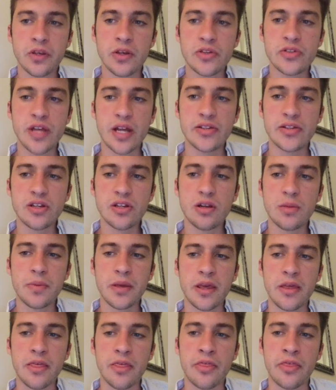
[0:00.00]
So that's going to
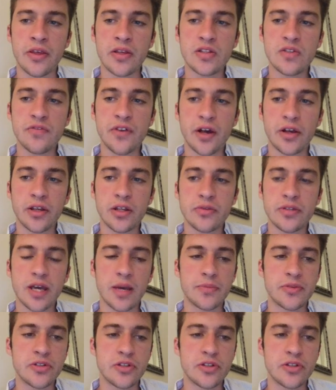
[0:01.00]
be this value times